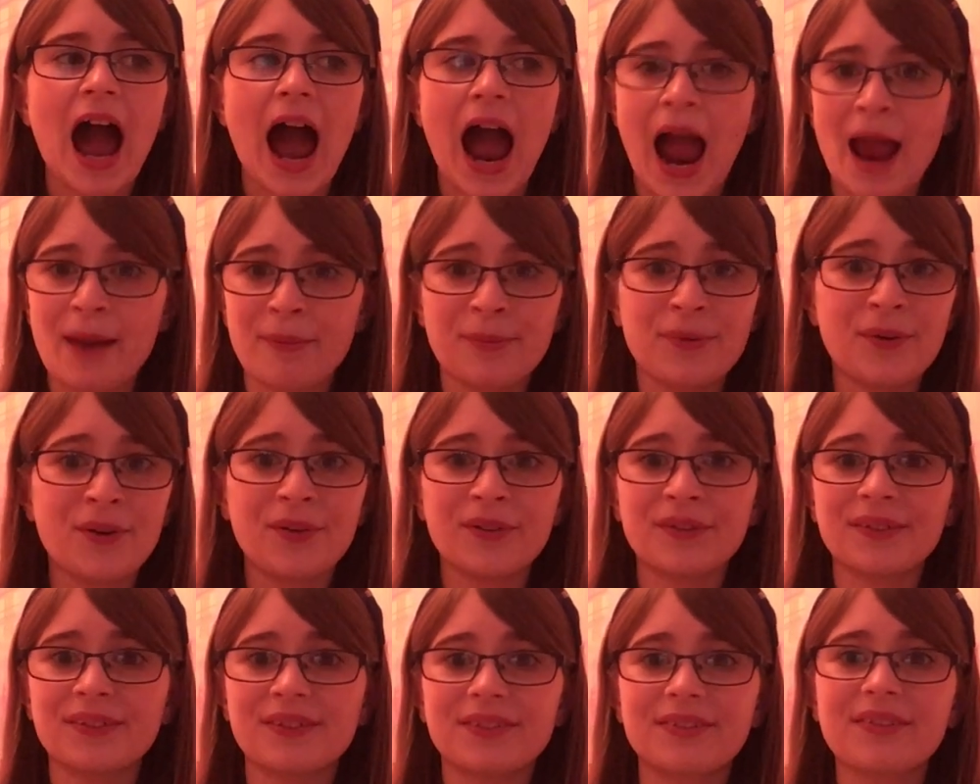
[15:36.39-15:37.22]
I'm
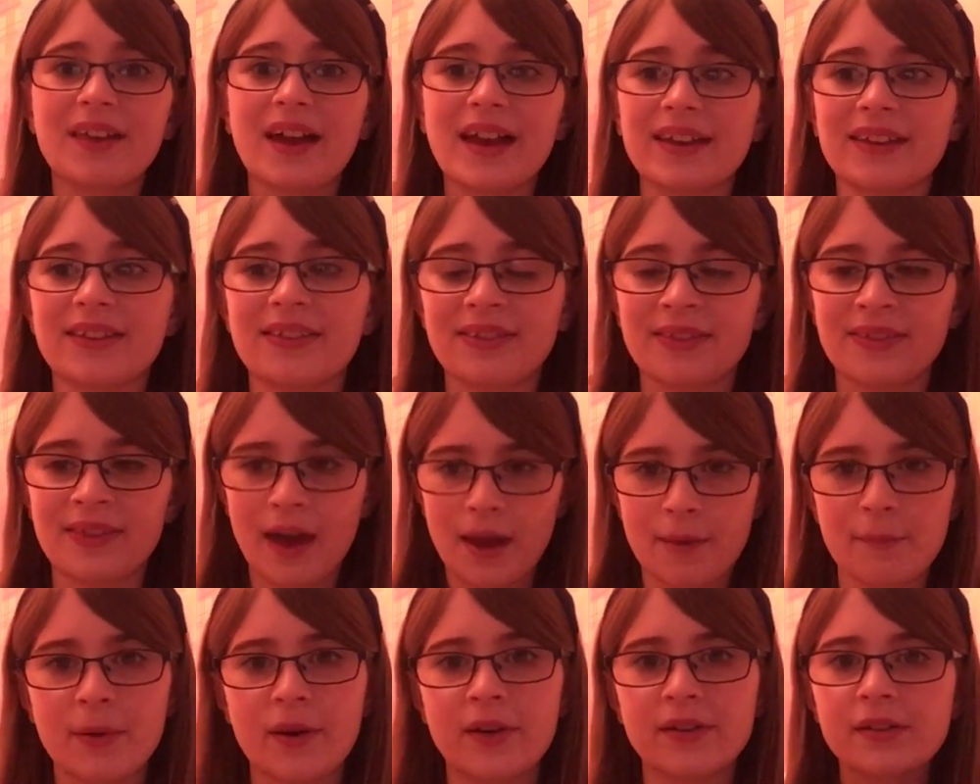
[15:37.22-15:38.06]
not like
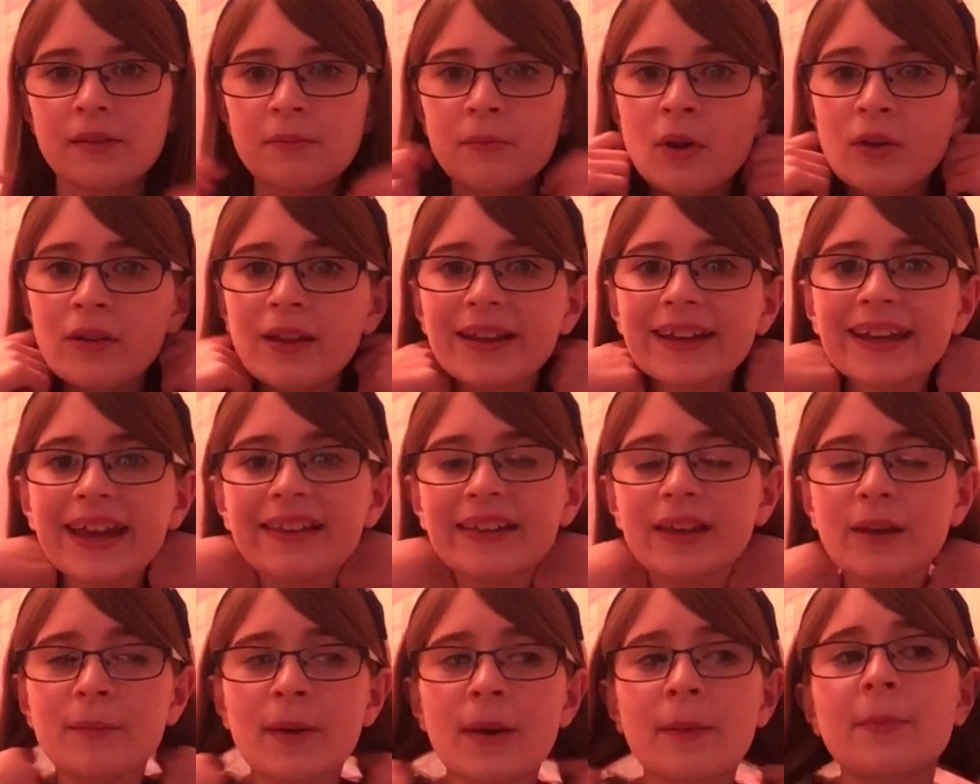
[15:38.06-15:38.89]
that person. I'm not like
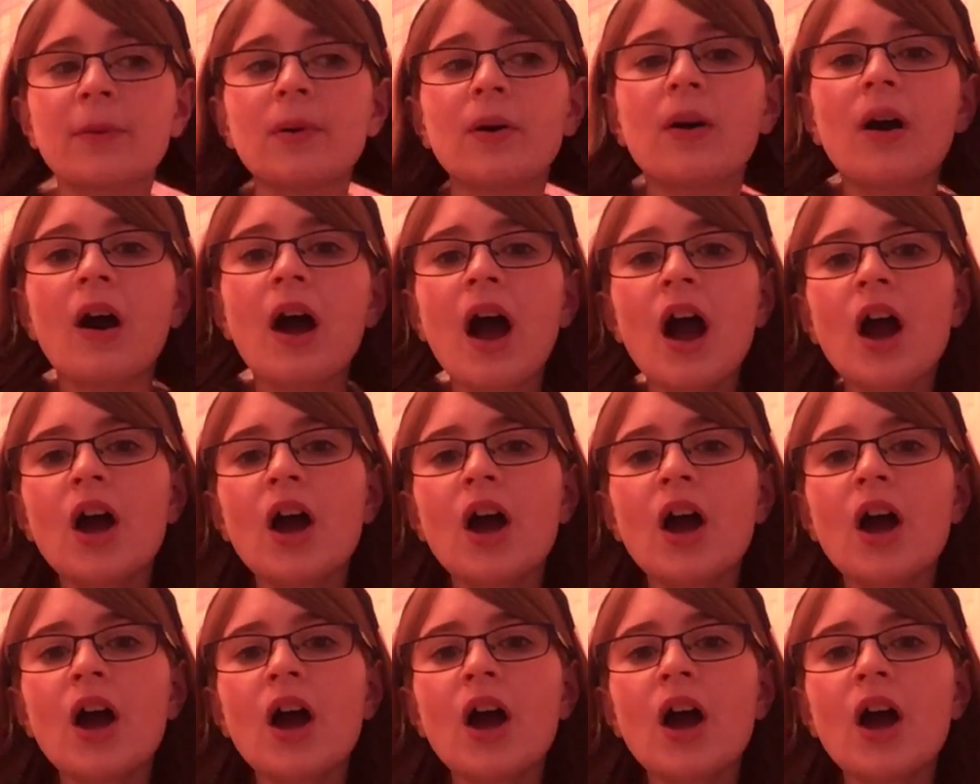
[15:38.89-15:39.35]
Kelli Maple.